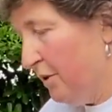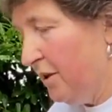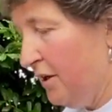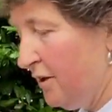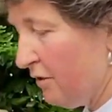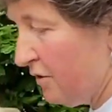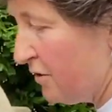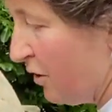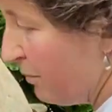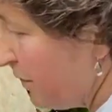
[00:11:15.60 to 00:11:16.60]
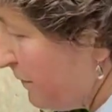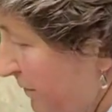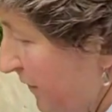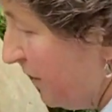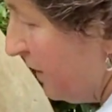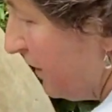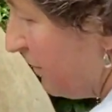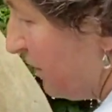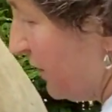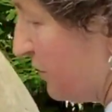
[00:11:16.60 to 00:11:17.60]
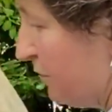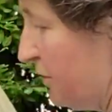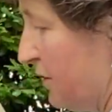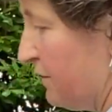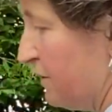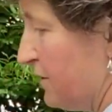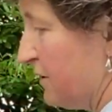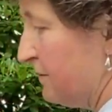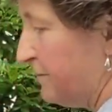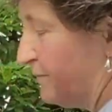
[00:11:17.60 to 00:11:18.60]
with the heat on the top makes all the difference.